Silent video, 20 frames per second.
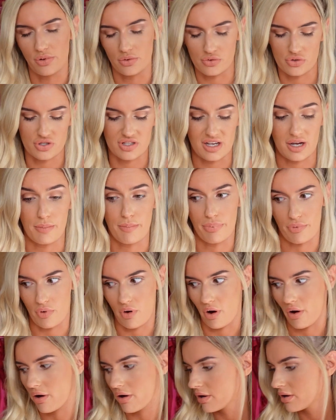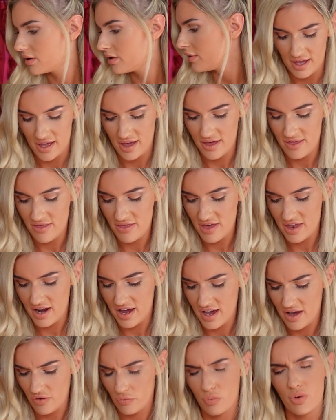not just like a bra. And then
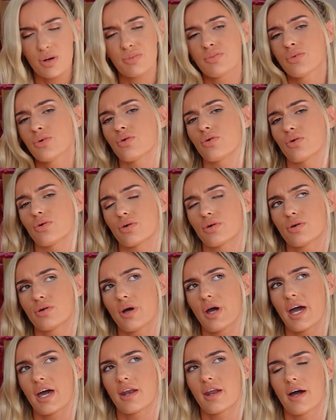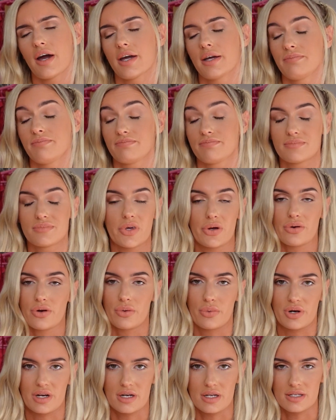I have one more, and I don't
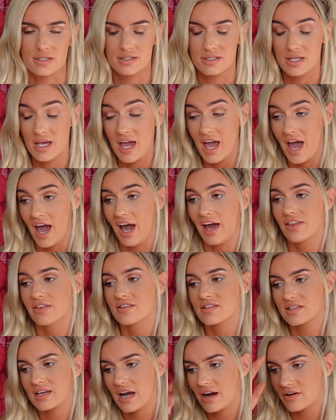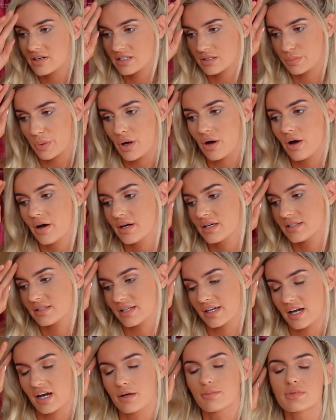know what it is. And the scariest part is,
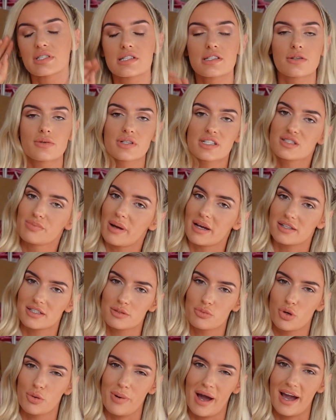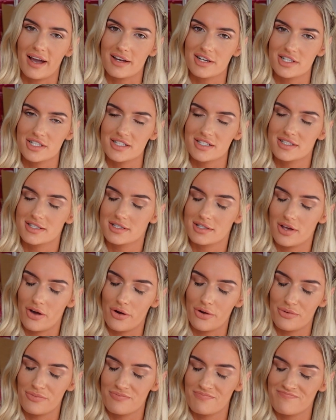like, I'm still expecting more packages. So
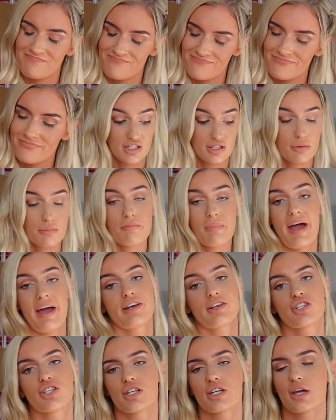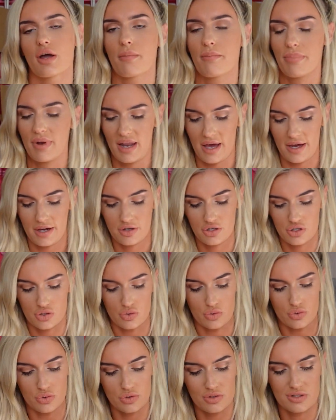these are matching black
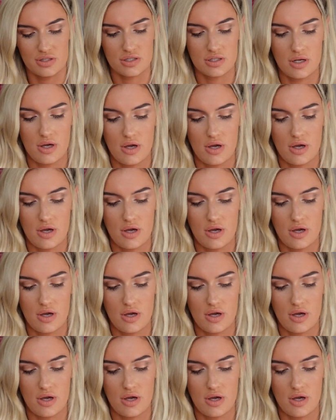shorts